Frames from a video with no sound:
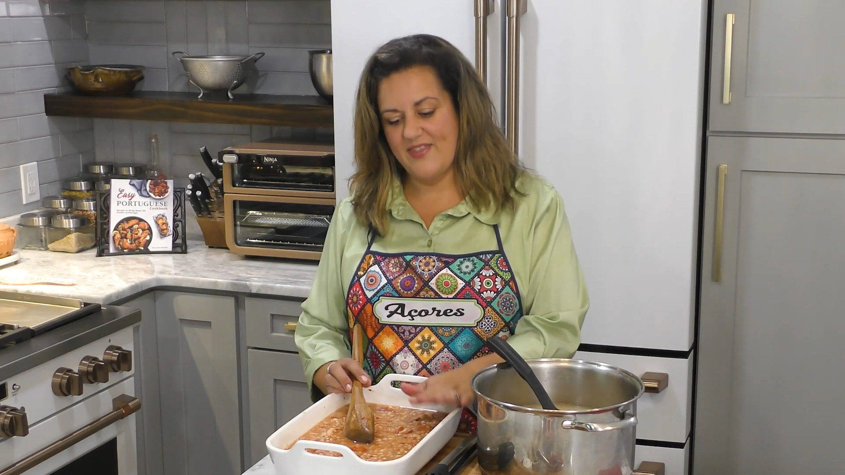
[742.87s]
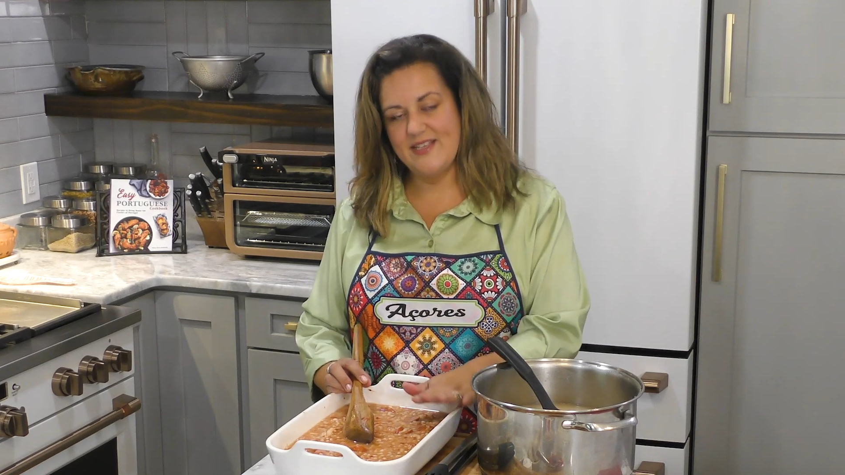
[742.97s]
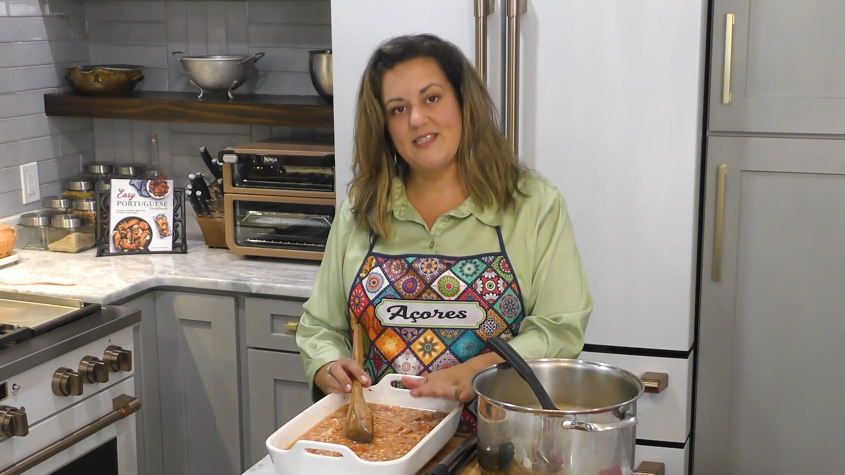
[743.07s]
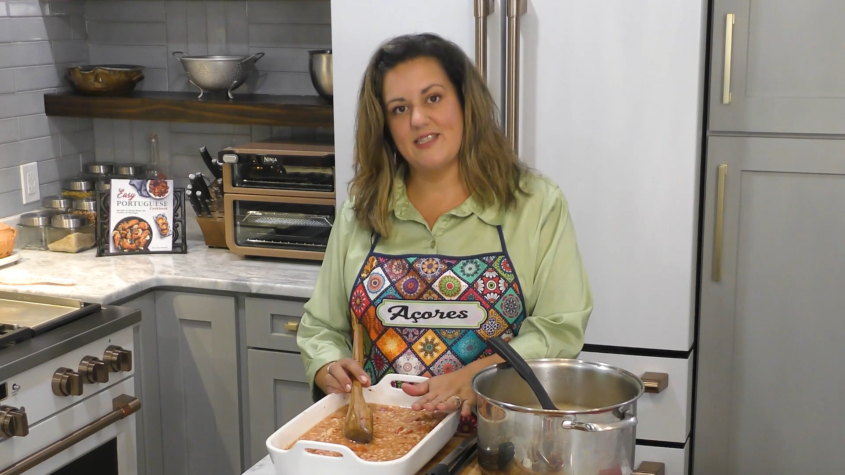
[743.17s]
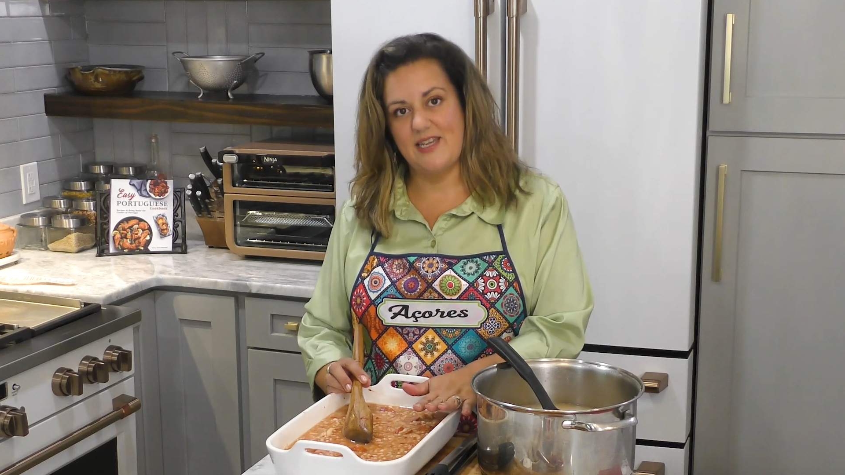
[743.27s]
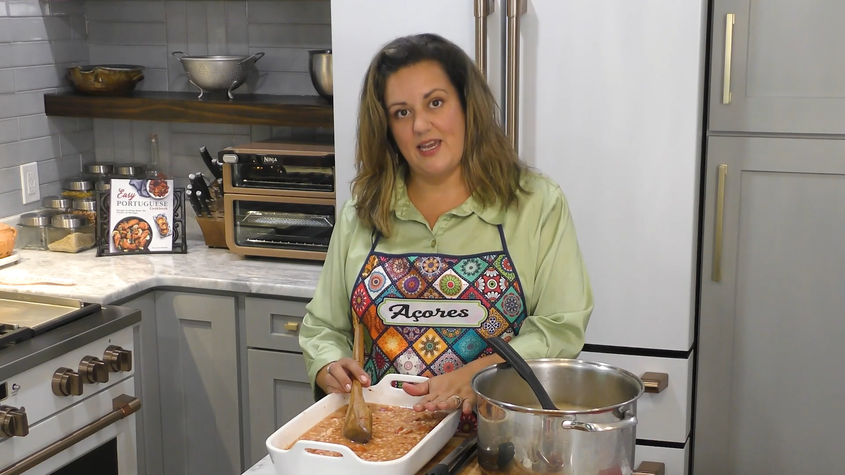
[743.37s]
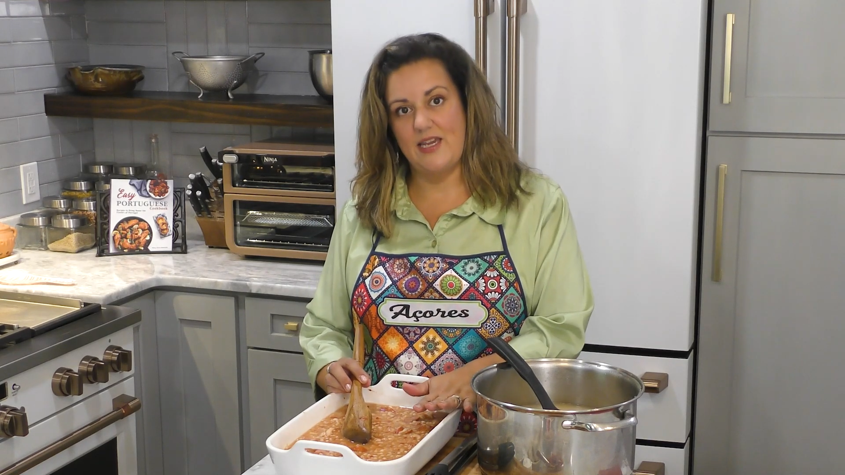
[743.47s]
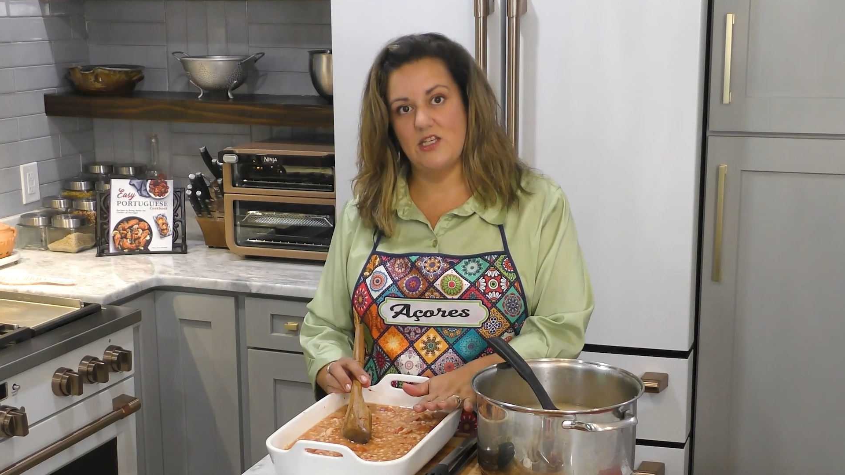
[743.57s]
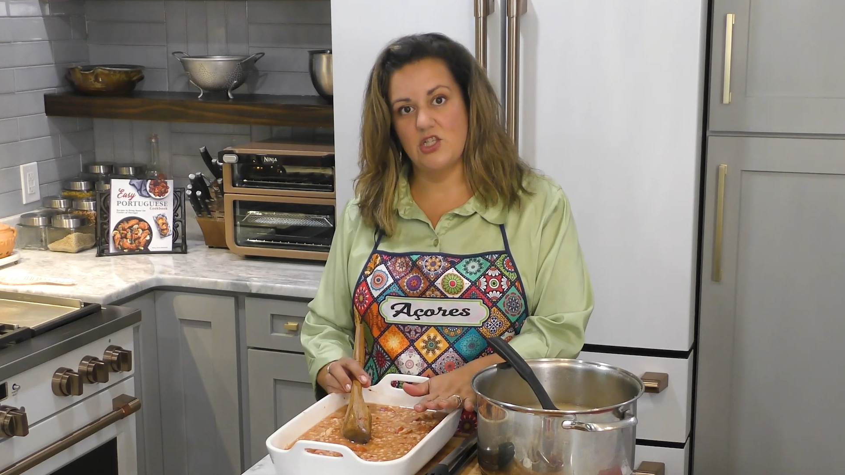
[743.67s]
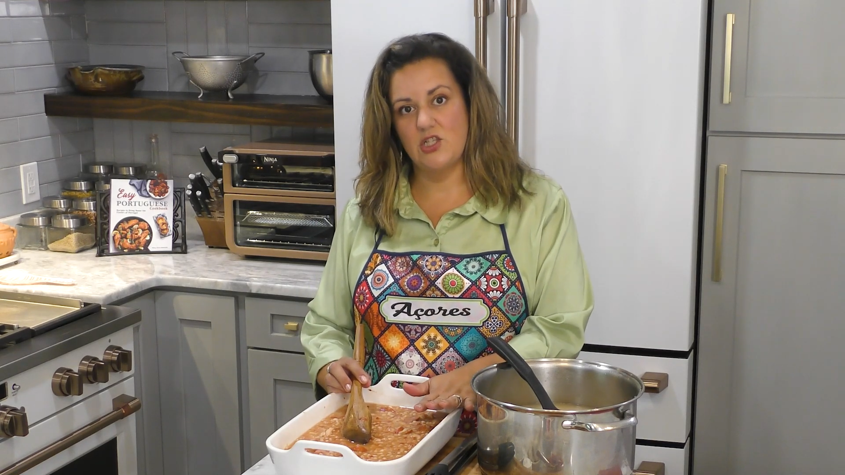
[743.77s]
this
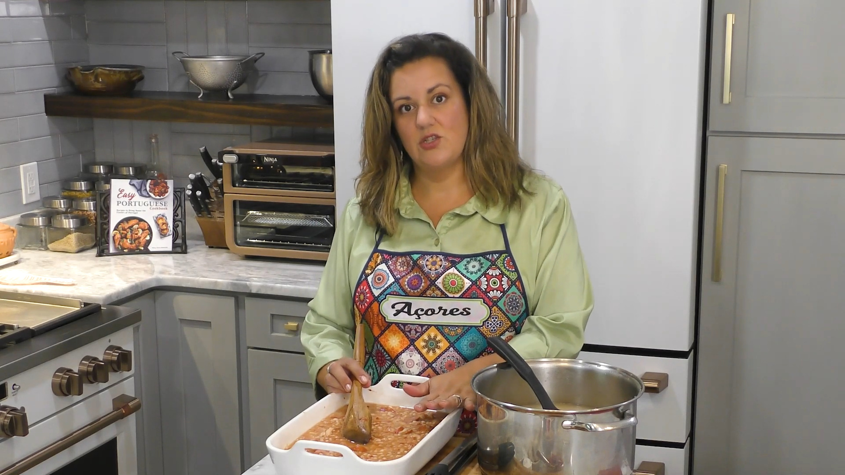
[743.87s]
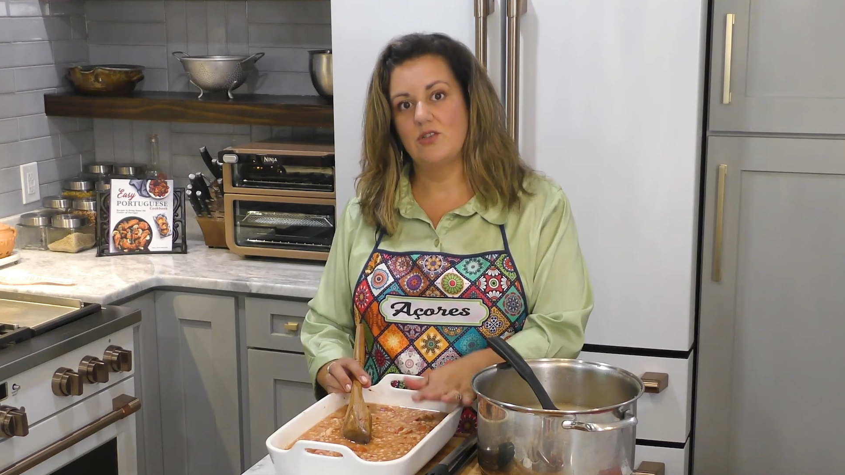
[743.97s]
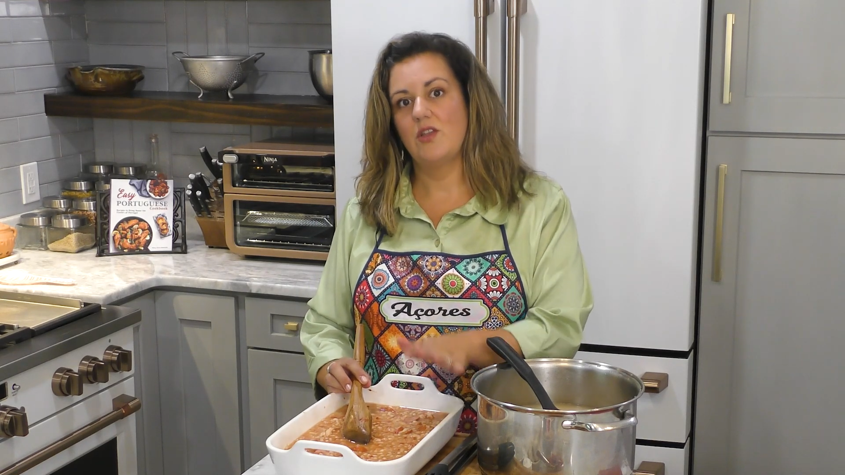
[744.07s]
stage,